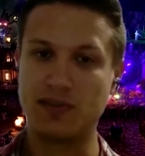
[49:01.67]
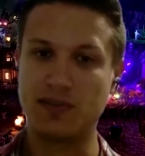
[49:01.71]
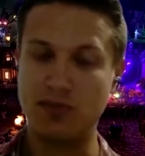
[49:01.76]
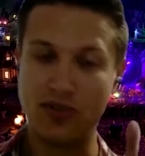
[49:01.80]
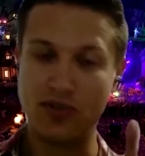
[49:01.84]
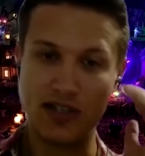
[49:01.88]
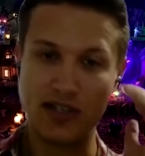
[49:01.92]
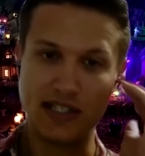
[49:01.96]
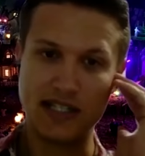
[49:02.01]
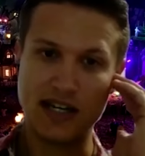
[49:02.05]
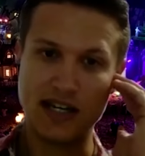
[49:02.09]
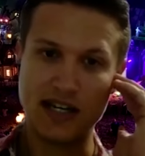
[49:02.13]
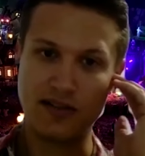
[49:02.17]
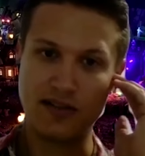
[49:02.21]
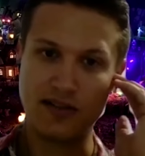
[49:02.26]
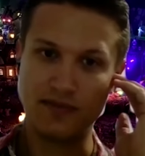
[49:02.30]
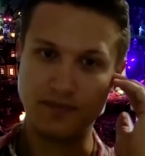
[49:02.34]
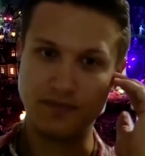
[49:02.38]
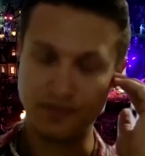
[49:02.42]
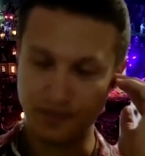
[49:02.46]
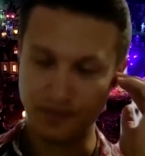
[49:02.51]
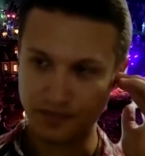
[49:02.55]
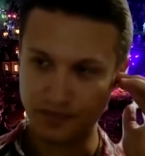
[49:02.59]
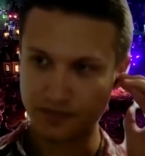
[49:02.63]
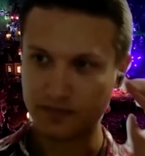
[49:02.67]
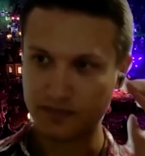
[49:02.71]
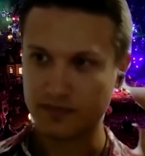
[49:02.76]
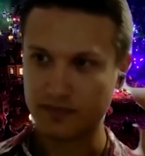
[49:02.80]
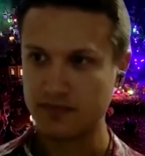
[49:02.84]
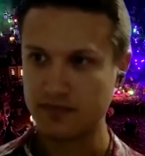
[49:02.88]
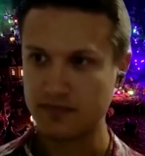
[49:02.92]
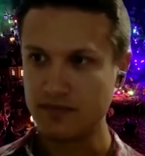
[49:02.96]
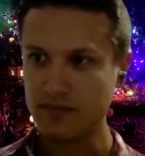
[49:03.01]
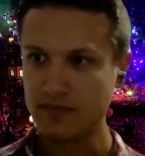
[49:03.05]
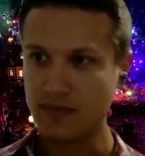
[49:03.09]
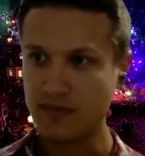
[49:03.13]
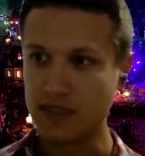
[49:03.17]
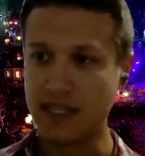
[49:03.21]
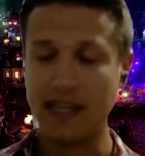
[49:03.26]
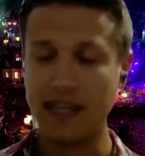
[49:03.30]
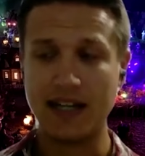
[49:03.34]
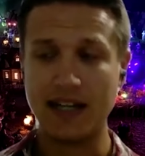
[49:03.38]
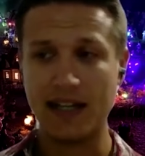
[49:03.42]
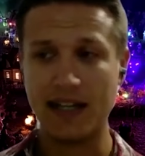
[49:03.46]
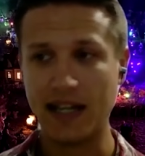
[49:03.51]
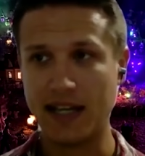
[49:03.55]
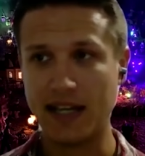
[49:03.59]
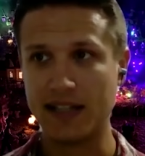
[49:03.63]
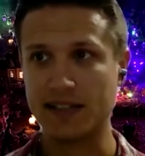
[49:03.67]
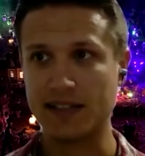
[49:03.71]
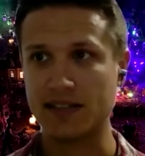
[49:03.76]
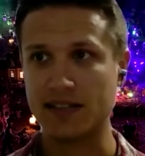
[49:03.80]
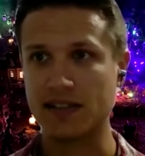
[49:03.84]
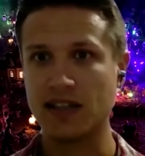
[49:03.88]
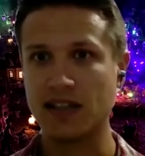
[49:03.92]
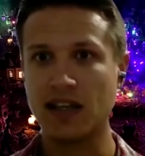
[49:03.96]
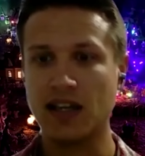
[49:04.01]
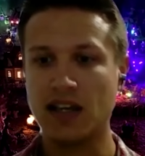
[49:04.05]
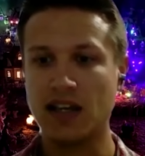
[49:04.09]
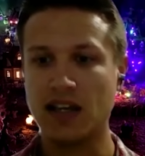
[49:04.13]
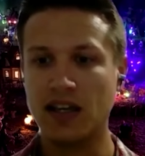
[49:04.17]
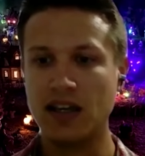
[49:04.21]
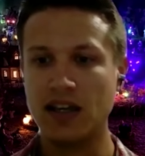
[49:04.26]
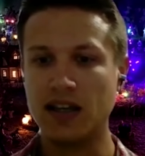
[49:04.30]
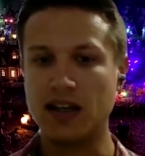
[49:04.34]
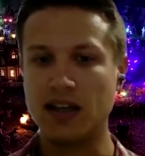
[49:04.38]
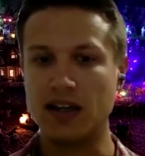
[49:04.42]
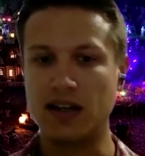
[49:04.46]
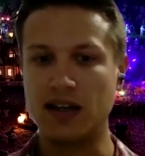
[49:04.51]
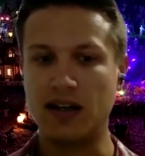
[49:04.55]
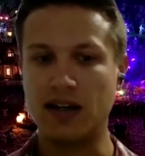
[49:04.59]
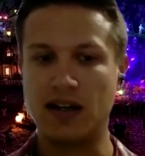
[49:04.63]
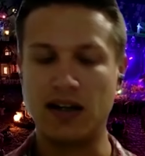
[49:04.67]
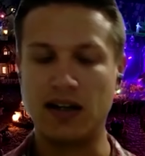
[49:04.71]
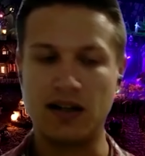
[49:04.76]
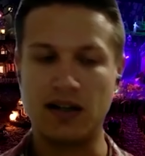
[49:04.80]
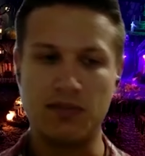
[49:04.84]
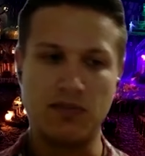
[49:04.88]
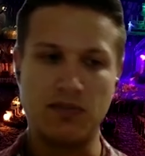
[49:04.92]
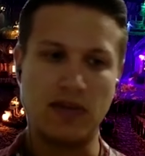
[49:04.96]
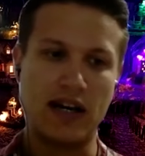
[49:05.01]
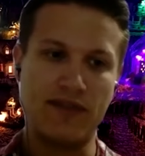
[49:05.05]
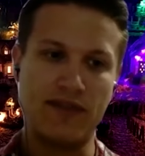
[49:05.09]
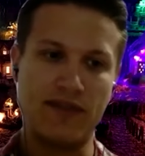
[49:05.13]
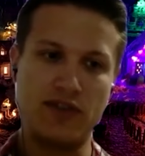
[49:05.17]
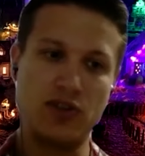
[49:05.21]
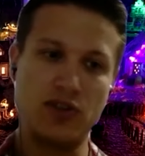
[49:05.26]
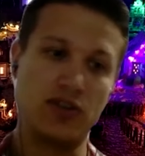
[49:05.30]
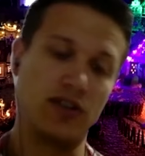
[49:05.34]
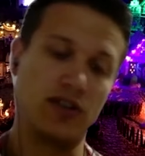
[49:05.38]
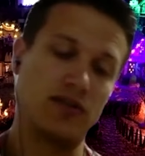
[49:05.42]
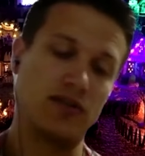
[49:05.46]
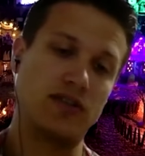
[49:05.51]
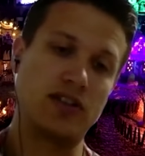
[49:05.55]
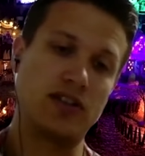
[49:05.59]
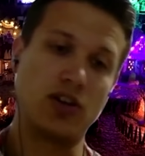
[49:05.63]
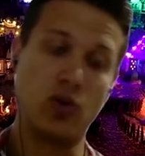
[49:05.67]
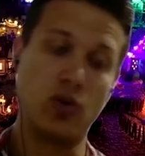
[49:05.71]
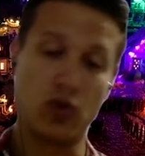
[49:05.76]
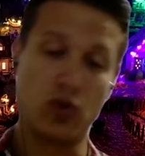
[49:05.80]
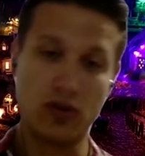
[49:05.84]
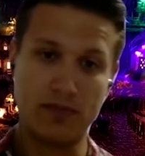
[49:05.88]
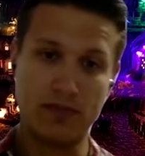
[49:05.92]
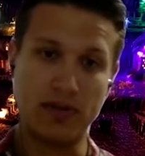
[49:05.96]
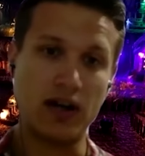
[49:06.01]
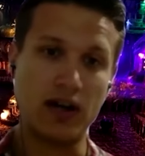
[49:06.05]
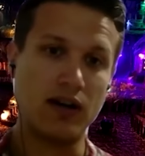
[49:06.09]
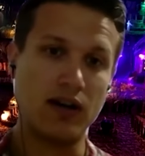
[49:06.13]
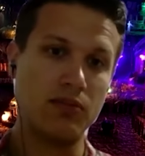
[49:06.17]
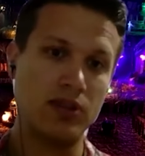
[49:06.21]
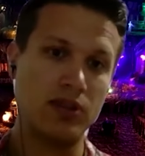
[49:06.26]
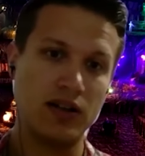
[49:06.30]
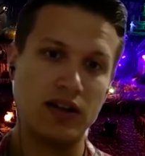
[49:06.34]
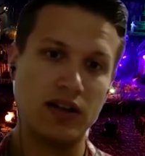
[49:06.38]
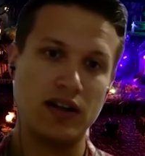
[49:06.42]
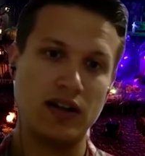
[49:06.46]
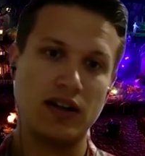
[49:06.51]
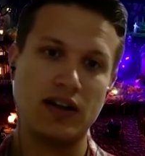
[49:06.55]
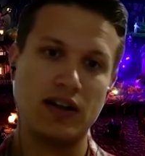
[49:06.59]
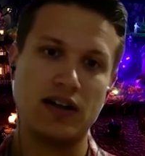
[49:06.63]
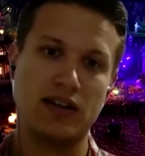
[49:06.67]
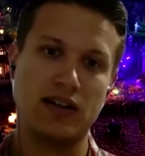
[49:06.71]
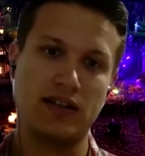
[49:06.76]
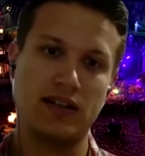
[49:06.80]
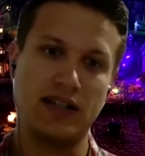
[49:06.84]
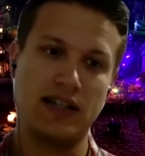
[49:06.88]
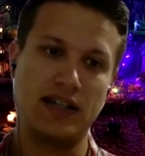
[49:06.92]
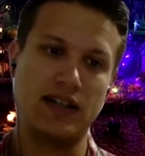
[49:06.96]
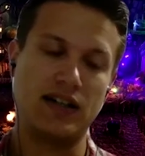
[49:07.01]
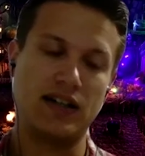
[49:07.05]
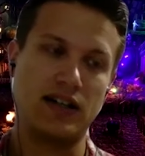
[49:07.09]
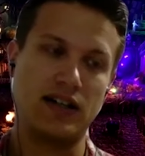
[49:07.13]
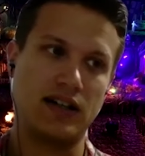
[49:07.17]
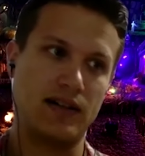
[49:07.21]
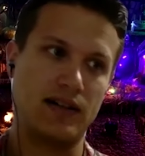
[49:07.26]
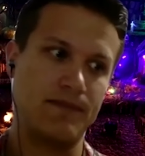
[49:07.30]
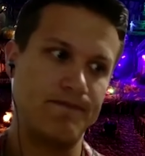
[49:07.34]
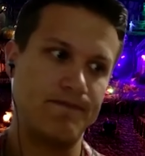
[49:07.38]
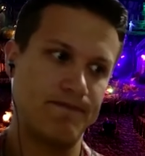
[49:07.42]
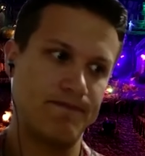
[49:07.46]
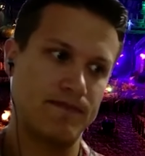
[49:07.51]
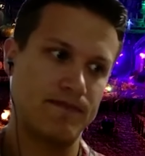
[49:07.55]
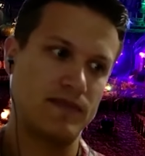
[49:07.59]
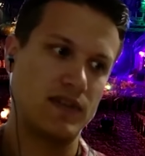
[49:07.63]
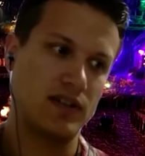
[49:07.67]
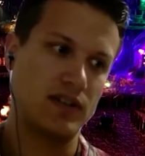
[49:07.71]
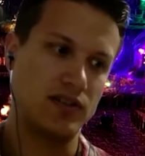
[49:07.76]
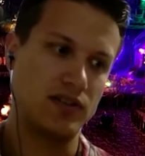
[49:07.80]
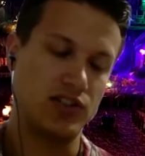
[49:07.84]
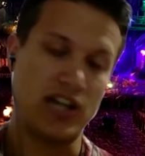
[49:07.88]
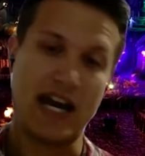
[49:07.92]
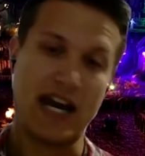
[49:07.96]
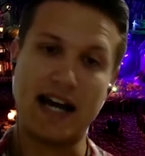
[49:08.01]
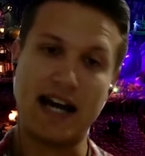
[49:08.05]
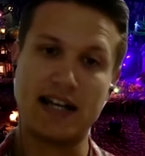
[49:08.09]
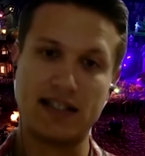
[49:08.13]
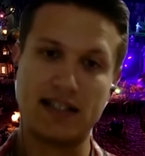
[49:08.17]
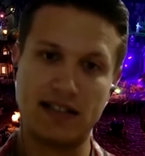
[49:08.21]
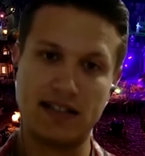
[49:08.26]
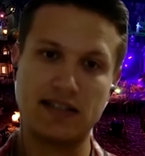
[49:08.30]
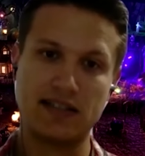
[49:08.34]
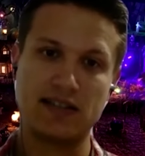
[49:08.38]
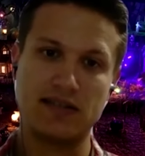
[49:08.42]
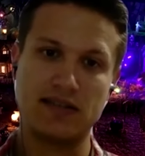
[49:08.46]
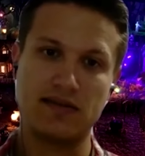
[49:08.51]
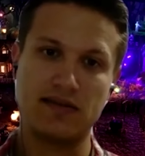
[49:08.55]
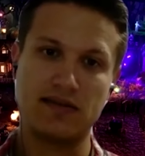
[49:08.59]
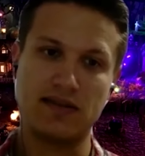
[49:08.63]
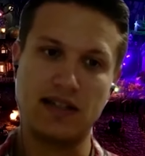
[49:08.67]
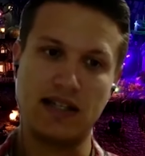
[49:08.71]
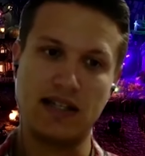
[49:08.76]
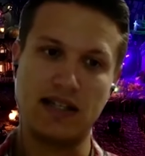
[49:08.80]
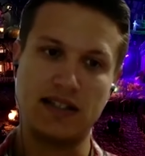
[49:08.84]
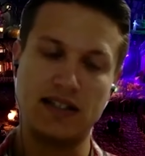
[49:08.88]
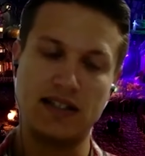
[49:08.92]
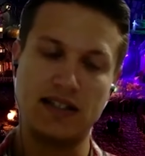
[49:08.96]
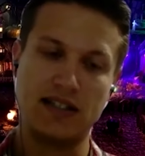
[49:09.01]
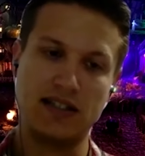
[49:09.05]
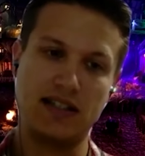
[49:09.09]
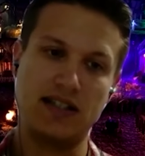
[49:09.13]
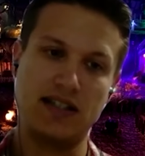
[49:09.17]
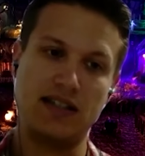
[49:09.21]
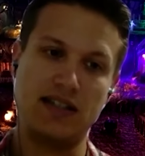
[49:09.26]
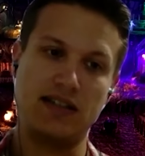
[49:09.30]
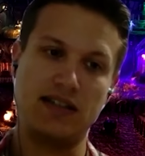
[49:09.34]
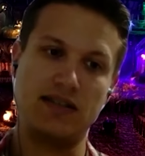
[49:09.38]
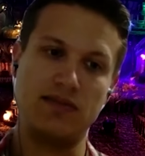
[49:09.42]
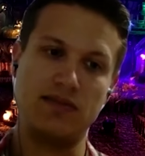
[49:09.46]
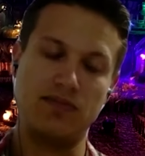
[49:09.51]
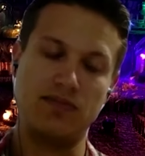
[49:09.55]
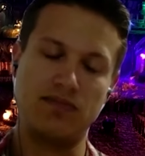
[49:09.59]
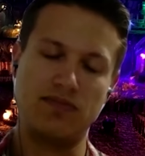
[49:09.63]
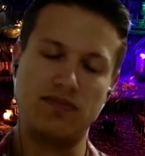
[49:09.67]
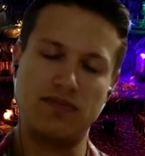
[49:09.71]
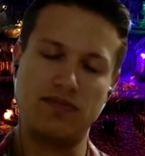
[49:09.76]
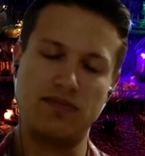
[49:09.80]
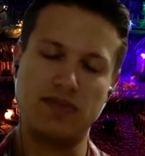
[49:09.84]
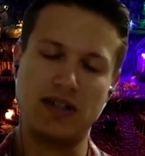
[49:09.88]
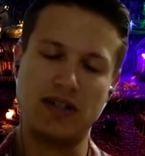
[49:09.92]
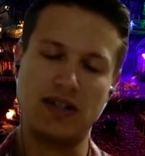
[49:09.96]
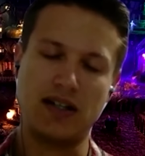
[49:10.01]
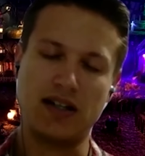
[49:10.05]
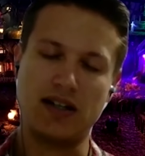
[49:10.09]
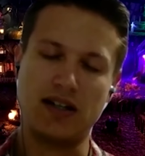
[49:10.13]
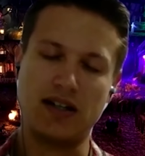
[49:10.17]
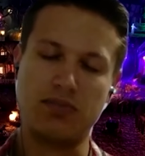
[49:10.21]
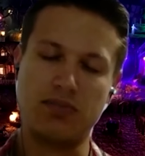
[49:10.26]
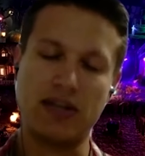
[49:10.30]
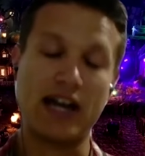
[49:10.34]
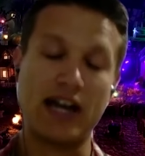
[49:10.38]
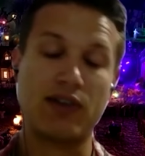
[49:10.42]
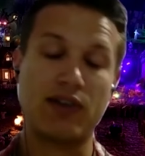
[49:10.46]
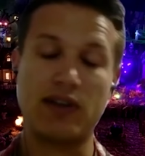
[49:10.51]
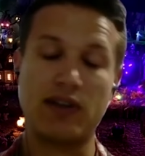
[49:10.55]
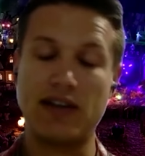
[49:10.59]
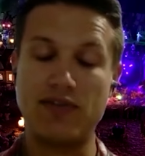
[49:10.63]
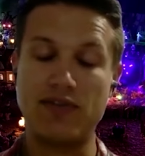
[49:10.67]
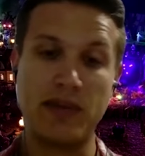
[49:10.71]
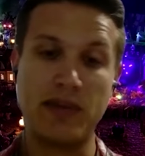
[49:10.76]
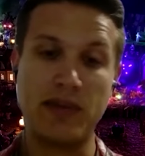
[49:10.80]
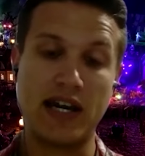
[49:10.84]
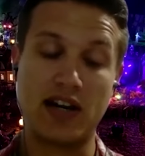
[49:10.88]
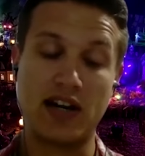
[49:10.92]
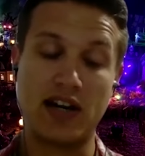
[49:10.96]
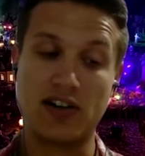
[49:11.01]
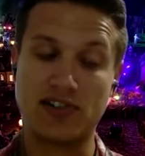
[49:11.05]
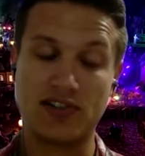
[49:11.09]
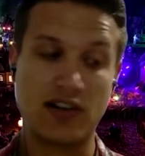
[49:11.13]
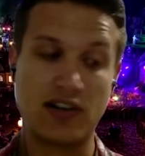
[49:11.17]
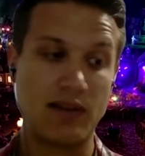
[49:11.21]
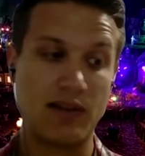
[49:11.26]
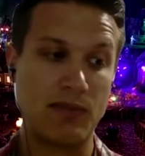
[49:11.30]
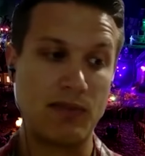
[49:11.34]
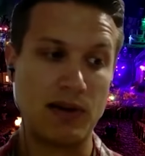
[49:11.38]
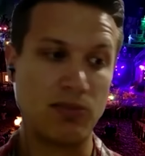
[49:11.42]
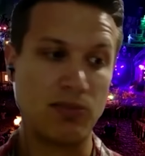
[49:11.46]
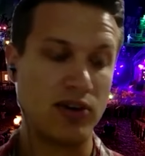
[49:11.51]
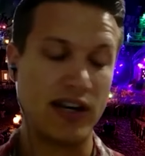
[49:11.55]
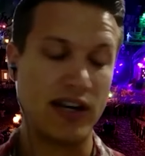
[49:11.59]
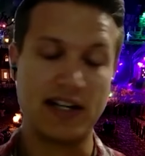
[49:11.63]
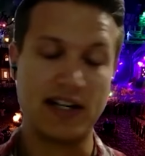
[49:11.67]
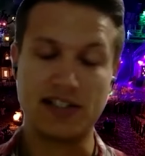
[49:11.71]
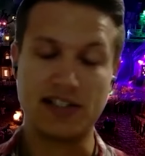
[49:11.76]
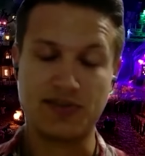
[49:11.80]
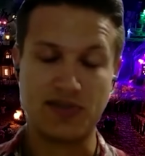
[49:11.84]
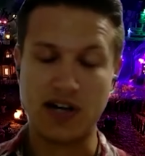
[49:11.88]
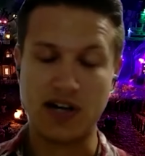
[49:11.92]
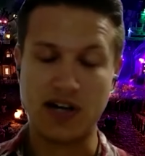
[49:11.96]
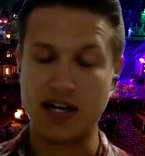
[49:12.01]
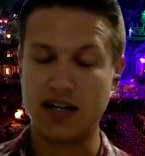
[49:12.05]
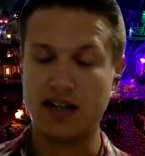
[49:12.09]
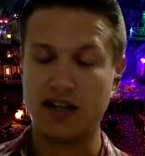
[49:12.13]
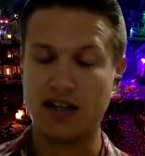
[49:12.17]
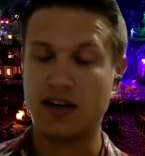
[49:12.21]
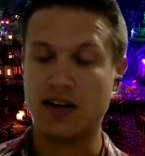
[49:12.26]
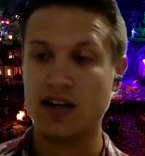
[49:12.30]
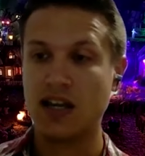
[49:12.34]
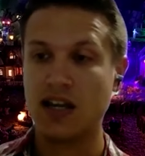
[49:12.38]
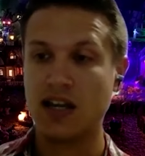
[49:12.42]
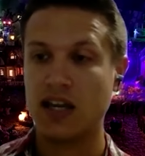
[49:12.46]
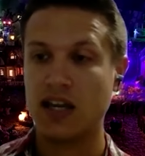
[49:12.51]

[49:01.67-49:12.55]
Spooky Town, and it has um, I view the the Gourd Pub, the uh, Jacks, and then the uh, Black Raven Manor. Sorry, my brain is fried here.